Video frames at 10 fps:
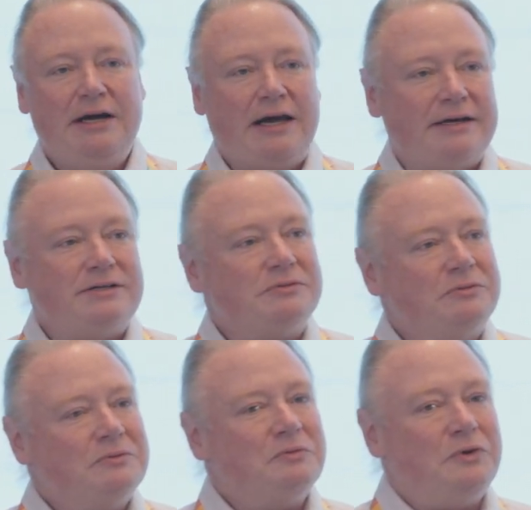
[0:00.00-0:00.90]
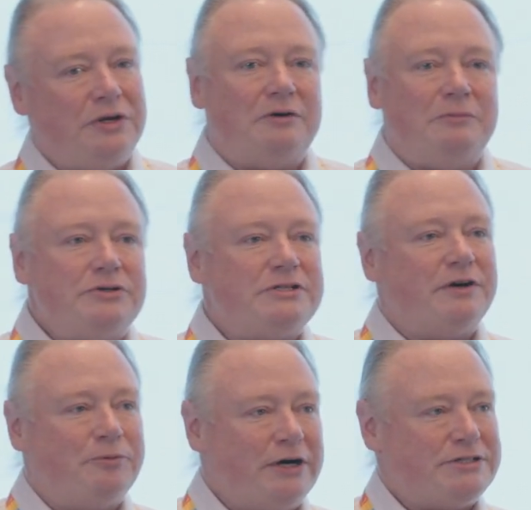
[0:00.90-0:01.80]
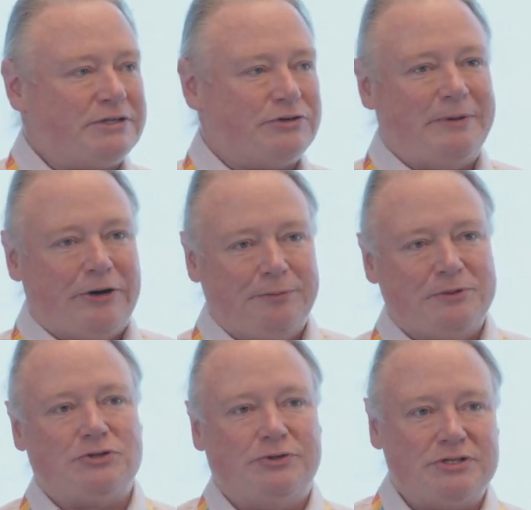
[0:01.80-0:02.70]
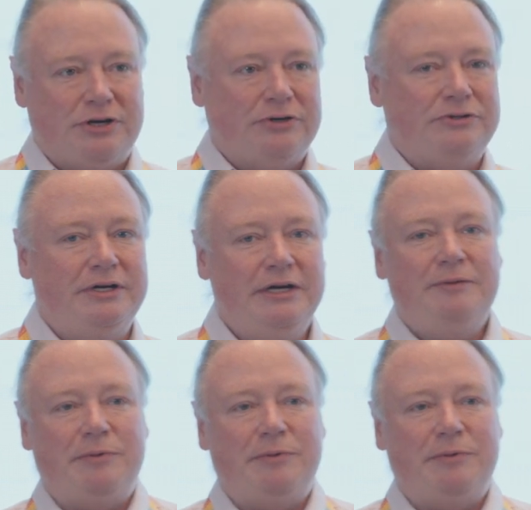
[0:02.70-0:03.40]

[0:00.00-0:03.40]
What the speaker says: And most of our projects are about open source code,